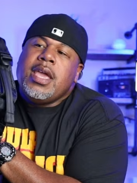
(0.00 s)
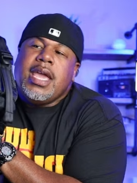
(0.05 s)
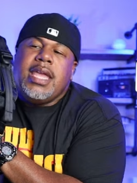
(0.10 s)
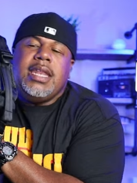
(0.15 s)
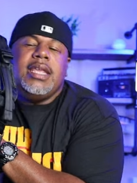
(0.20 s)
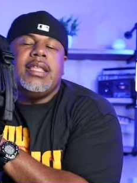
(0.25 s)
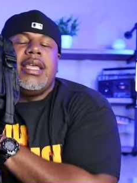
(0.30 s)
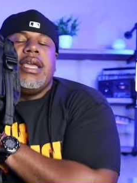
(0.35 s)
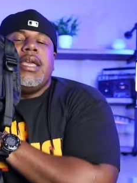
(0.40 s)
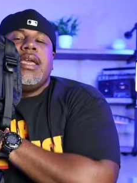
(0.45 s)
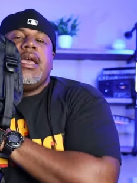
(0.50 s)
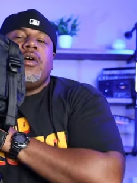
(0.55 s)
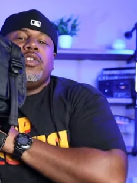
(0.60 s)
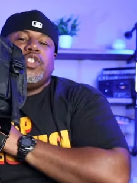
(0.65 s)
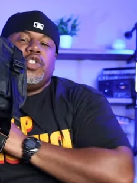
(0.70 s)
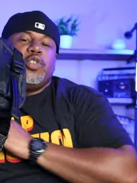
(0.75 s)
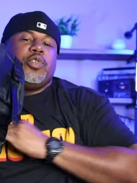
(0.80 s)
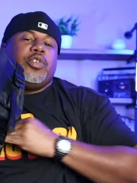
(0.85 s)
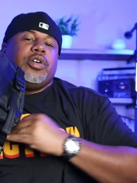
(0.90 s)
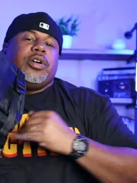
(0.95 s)
anything
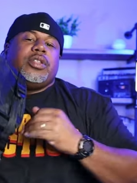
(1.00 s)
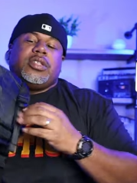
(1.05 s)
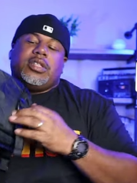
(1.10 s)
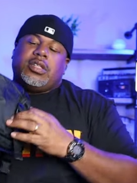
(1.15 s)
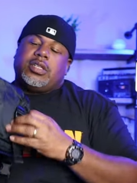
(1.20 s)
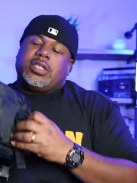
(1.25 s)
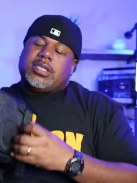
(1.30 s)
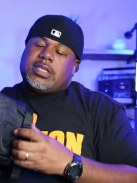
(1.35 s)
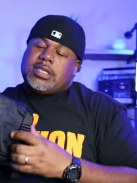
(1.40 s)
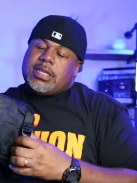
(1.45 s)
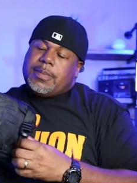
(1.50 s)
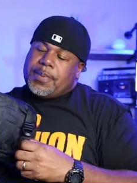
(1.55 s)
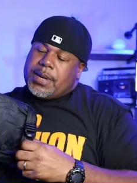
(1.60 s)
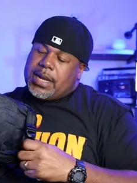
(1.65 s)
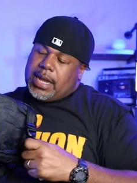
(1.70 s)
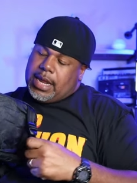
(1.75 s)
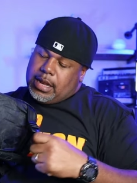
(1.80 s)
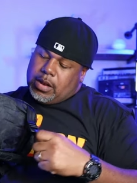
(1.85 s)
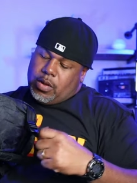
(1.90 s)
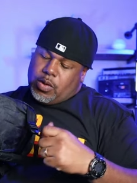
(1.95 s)
else, you could slip
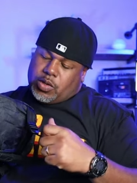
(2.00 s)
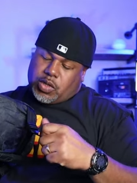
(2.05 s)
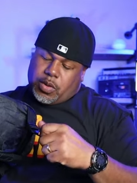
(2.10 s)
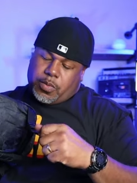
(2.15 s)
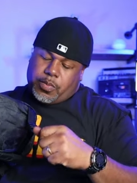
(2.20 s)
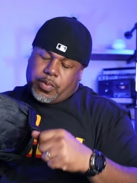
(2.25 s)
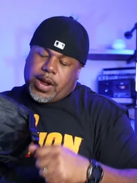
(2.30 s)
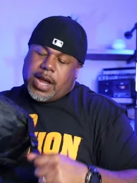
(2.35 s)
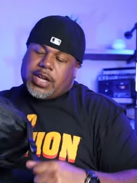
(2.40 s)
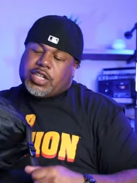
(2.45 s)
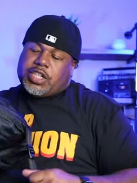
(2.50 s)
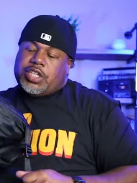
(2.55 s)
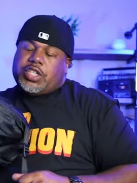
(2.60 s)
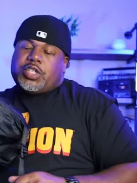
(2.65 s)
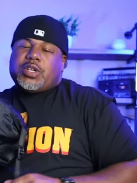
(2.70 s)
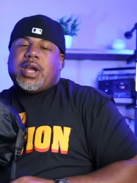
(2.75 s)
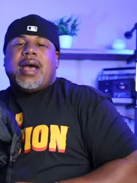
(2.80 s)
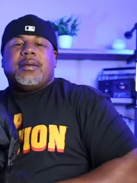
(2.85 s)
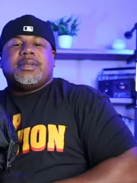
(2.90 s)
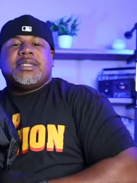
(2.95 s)
it in those compression
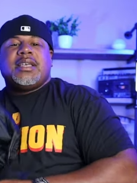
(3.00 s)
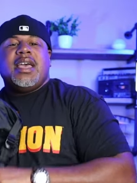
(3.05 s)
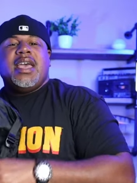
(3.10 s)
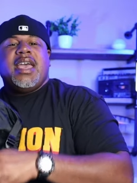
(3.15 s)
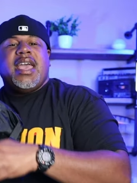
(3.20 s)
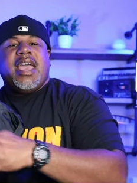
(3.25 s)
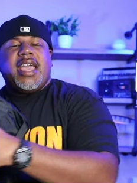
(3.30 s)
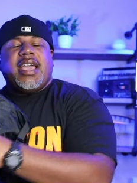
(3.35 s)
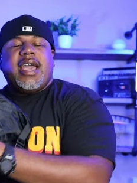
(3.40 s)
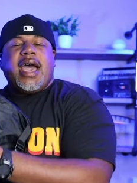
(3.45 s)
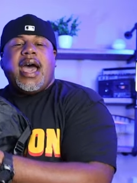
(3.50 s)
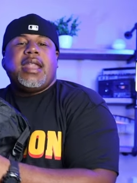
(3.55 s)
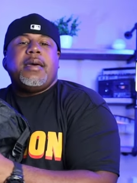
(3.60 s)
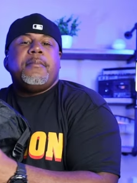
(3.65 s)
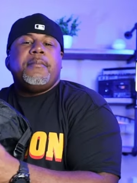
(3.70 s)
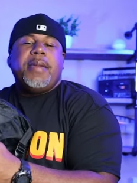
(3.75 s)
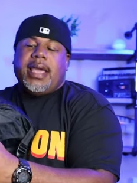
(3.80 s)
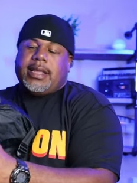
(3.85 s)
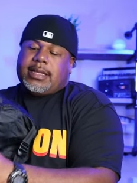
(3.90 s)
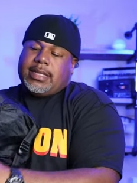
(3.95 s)
straps and kind of
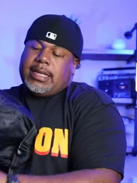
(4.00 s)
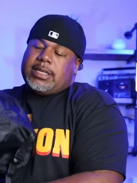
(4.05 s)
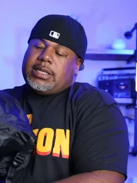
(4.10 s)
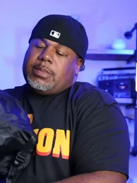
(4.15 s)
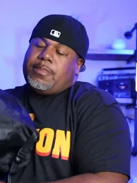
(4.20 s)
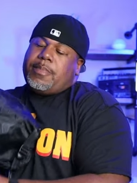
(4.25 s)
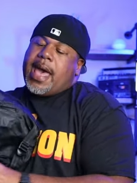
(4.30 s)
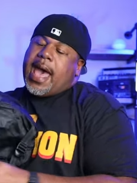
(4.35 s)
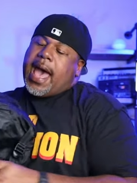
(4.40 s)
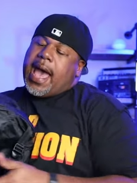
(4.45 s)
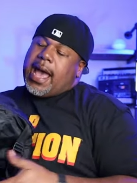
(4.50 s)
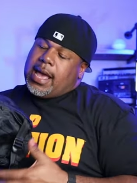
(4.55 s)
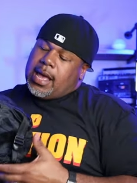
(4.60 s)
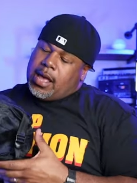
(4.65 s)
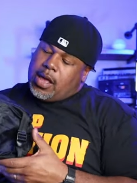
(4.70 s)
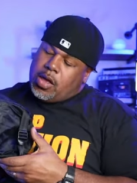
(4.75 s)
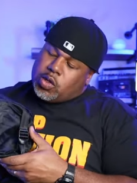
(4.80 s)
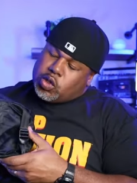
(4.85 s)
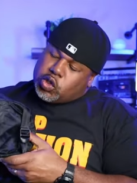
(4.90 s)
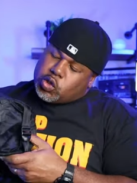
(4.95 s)
make this bag
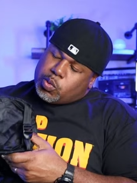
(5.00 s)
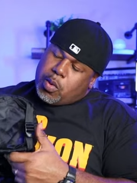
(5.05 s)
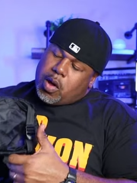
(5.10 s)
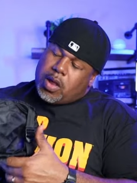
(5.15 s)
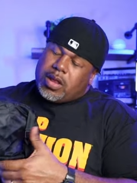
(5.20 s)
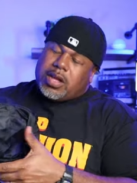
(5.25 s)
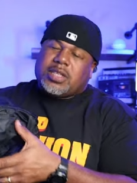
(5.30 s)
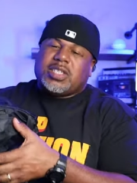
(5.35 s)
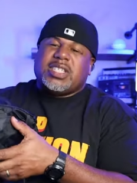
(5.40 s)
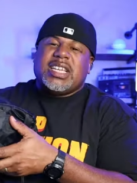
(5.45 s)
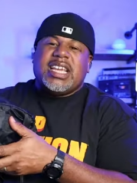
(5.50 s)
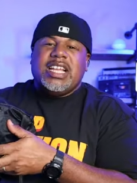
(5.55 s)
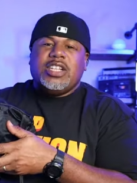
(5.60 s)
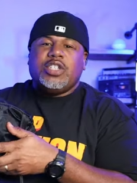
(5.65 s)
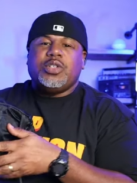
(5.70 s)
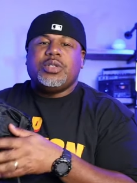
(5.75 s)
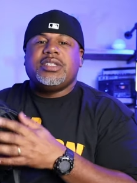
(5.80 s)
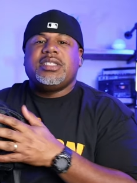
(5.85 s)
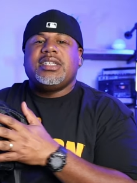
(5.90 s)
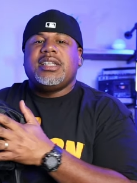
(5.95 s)
smaller. It's
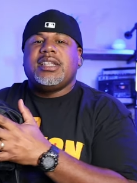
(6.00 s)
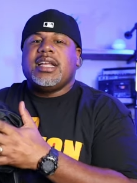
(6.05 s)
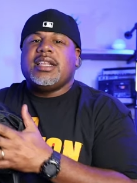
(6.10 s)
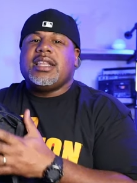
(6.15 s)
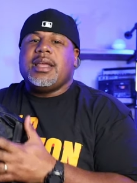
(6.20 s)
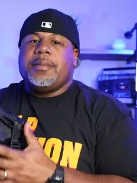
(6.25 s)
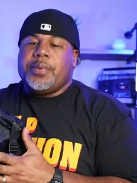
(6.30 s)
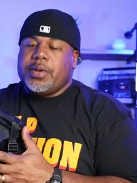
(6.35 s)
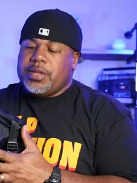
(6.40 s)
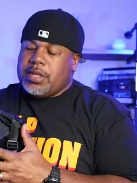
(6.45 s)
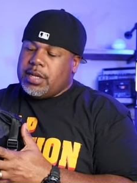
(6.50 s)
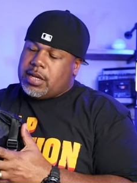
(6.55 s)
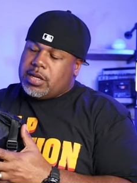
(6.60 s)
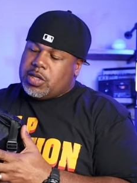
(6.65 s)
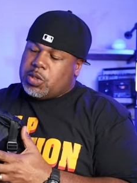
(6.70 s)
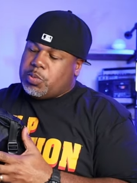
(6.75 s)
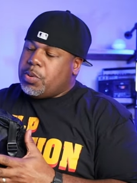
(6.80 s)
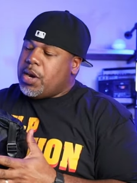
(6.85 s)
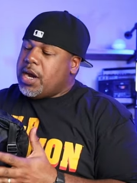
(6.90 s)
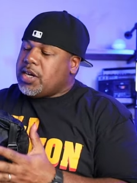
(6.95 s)
interesting that they put the
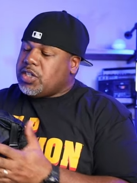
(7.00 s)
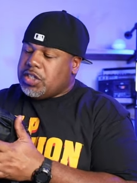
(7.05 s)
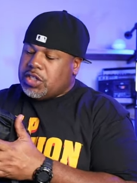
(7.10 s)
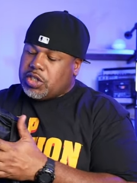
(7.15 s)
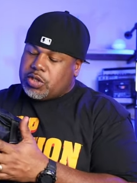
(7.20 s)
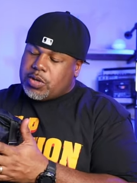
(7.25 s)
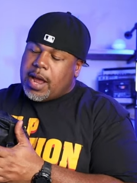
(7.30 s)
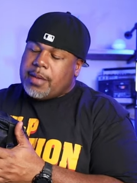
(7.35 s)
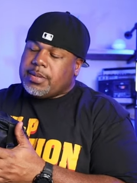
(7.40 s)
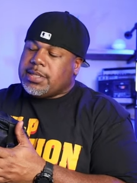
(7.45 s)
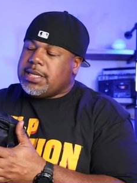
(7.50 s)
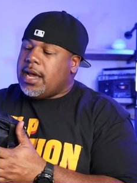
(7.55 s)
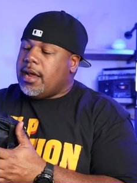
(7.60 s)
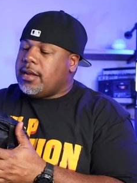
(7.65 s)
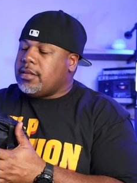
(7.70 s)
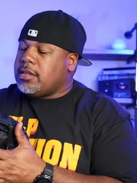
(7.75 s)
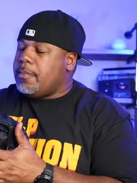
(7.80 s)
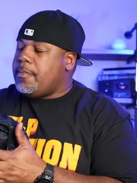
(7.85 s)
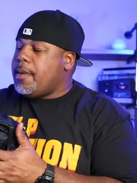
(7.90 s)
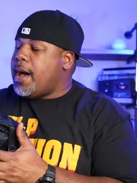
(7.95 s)
compression straps down
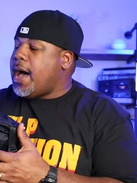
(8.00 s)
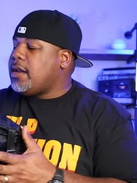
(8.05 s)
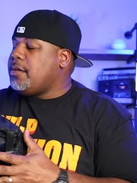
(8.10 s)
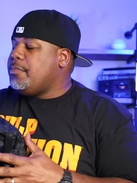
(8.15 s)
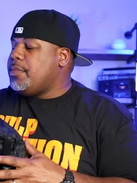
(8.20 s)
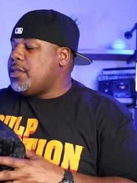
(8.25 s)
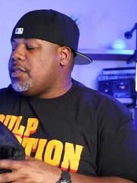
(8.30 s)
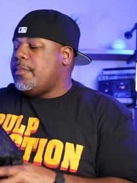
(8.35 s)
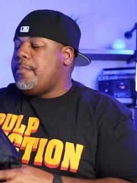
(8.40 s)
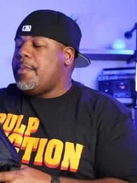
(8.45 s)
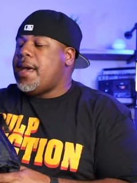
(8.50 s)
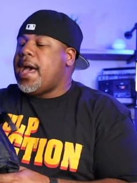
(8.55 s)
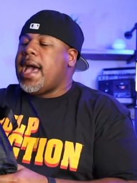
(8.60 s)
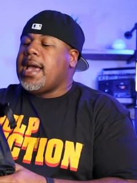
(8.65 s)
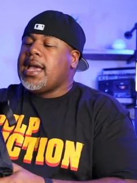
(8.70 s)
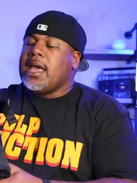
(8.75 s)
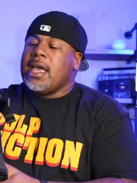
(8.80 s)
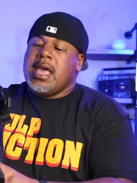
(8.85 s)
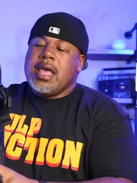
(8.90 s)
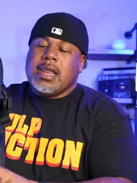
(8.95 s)
at the bottom of the
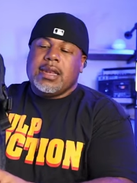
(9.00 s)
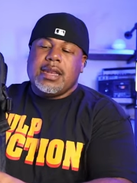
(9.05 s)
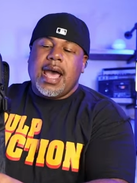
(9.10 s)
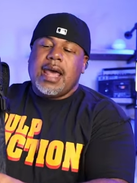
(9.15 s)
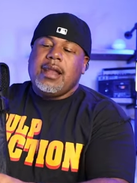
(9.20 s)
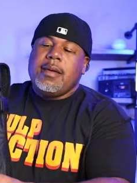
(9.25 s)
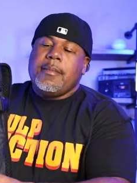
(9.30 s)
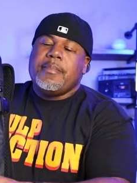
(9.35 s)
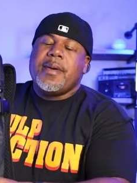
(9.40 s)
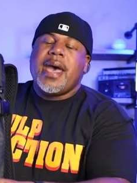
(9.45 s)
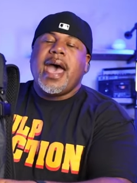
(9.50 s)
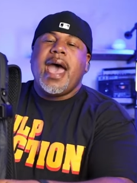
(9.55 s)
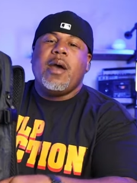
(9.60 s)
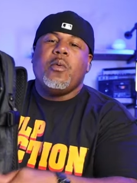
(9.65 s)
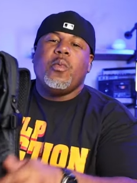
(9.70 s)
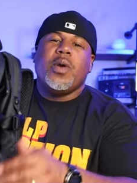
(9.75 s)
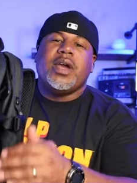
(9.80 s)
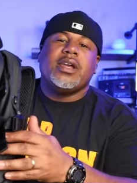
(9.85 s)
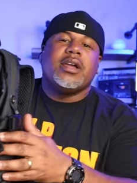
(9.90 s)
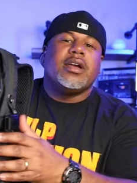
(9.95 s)
bag. Not a
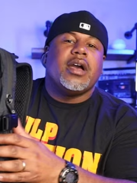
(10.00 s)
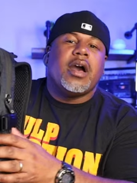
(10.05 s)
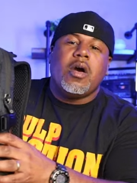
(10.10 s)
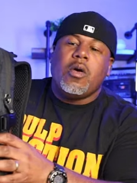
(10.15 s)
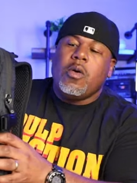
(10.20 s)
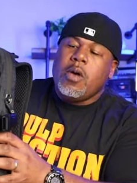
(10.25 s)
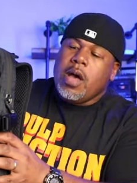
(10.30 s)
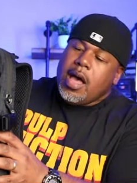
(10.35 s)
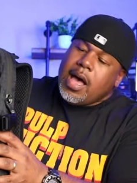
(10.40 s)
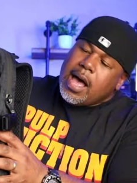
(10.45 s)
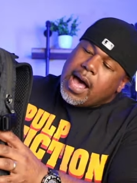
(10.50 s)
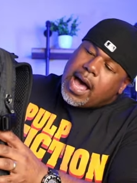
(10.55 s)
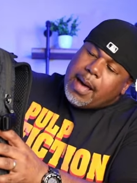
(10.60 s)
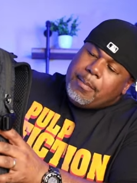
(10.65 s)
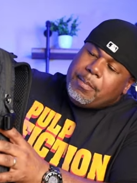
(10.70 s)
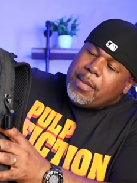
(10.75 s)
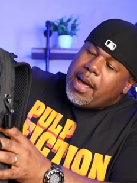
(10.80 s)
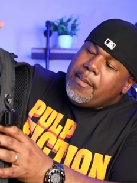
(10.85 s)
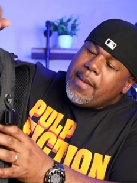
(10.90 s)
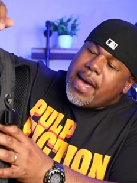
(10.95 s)
bad way to go.
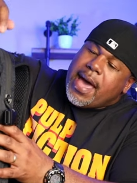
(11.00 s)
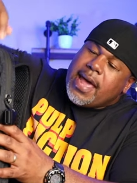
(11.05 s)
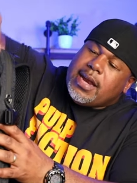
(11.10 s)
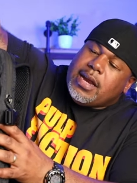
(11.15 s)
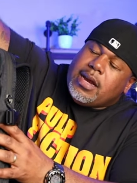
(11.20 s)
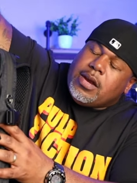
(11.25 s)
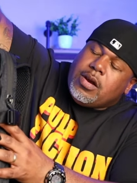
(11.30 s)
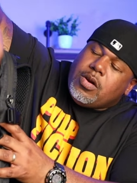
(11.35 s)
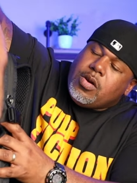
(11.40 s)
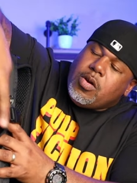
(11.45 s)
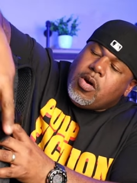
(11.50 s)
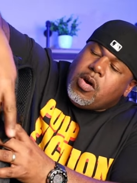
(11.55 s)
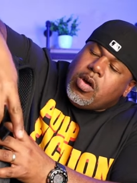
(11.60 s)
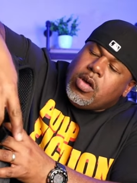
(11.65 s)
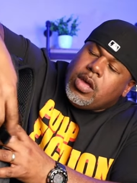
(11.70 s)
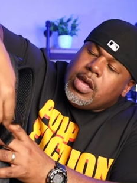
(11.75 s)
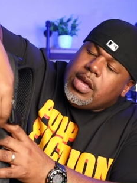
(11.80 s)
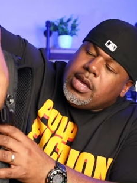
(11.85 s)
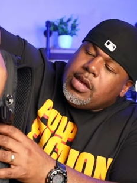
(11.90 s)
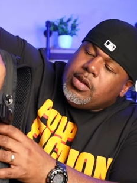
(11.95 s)
I'm not mad at it at all.
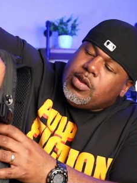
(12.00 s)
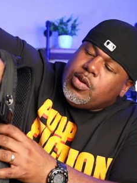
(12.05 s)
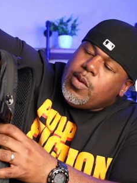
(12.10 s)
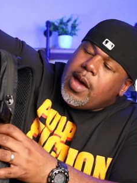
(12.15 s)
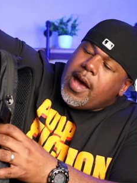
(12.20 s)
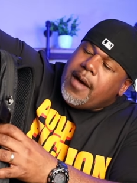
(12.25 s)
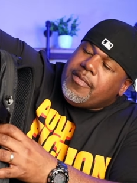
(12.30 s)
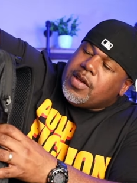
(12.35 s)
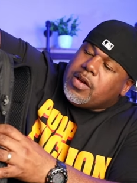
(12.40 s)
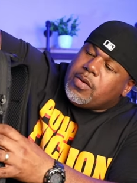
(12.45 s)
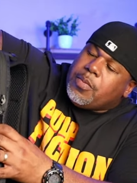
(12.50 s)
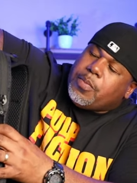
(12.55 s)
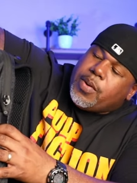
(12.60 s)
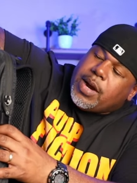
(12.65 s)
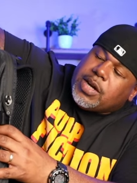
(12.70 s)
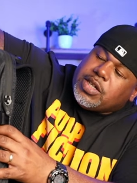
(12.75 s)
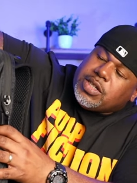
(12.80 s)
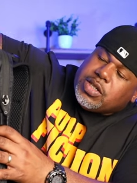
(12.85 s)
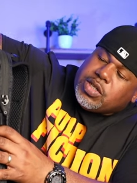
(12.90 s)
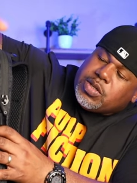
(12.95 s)
You do have the
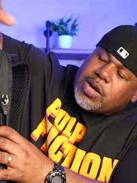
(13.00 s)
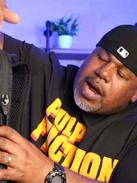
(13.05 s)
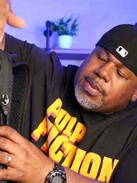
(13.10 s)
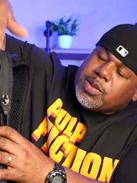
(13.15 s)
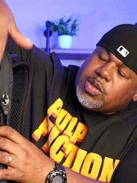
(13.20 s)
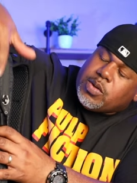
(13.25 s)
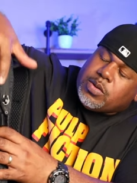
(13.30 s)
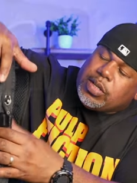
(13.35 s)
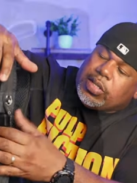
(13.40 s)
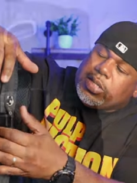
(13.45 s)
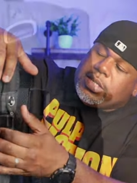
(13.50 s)
compression straps on the